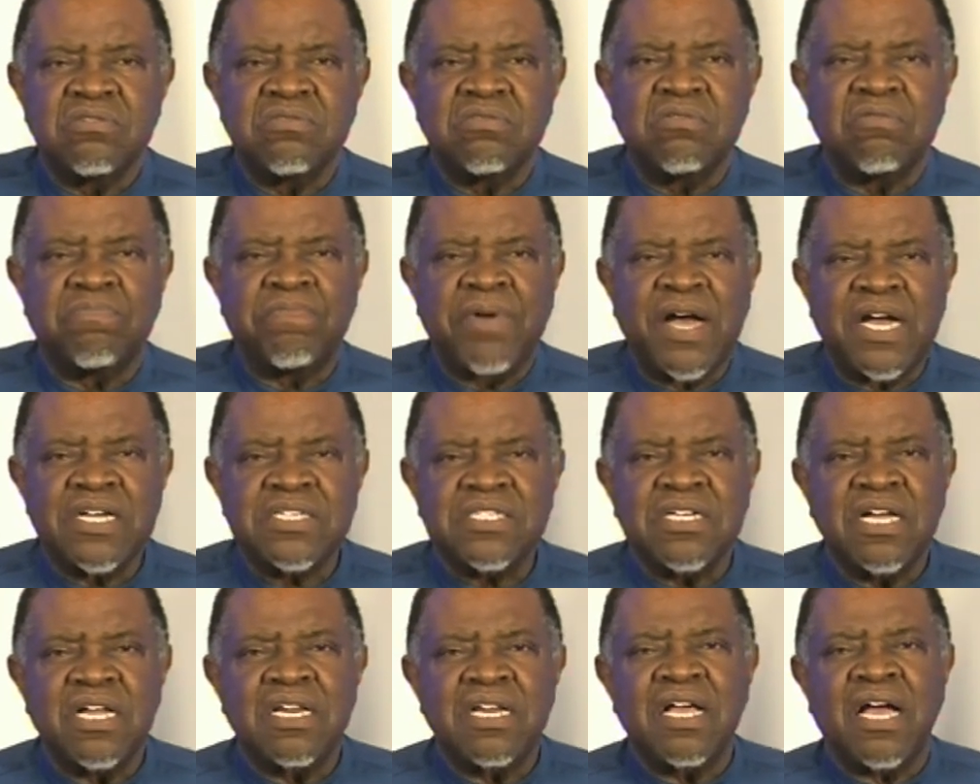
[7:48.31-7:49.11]
To
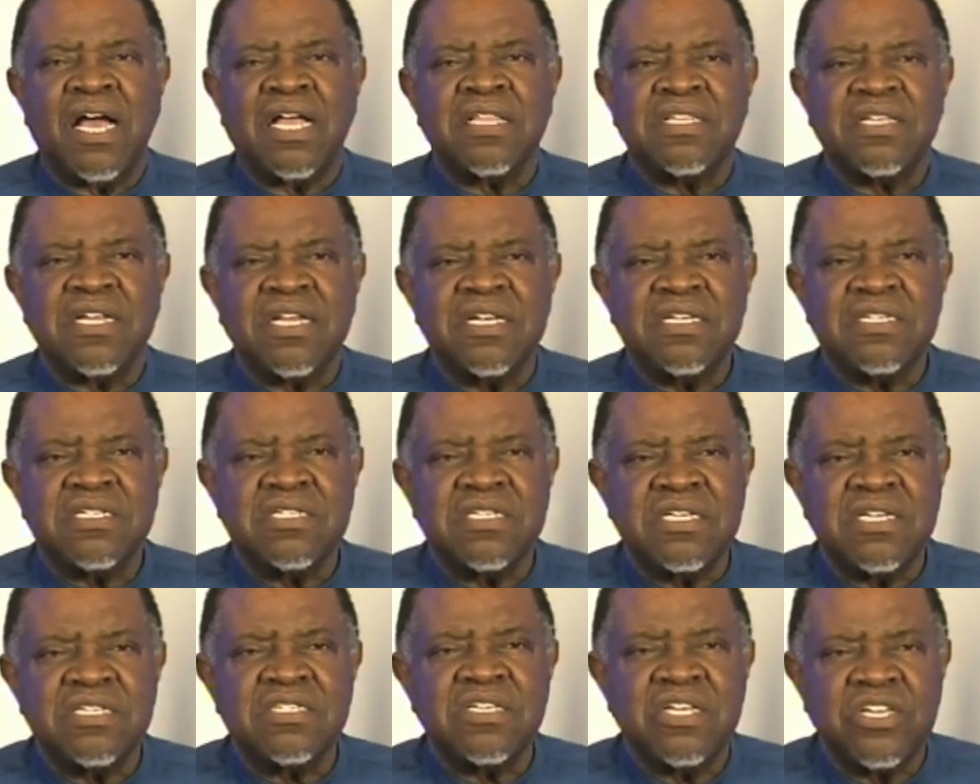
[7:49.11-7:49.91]
partially address
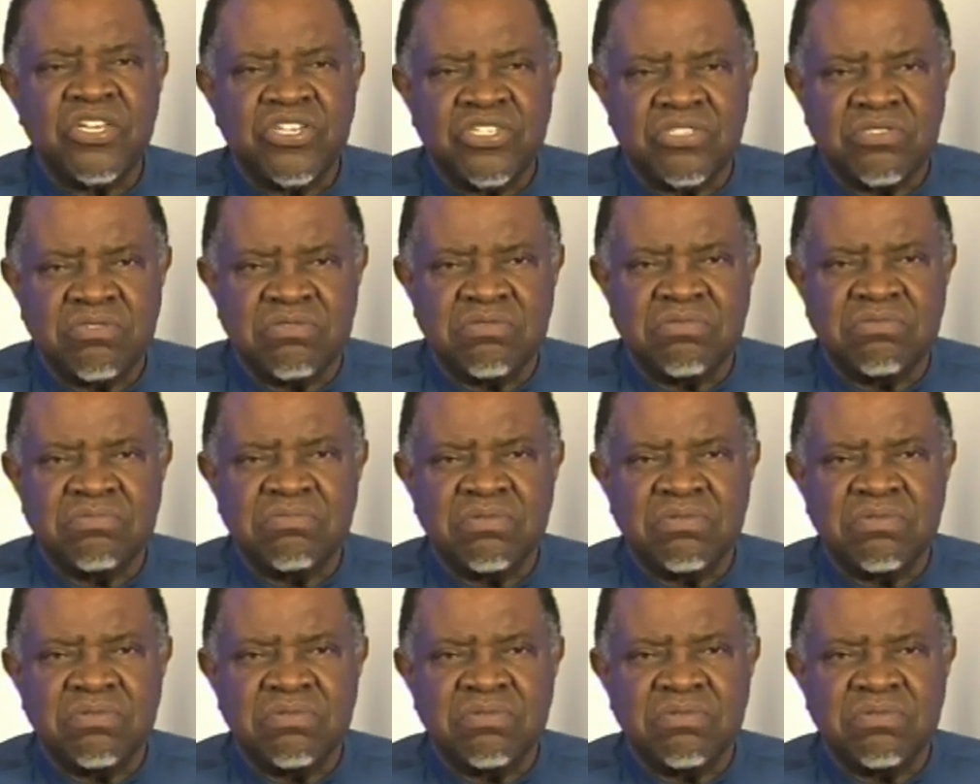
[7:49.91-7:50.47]
this issue,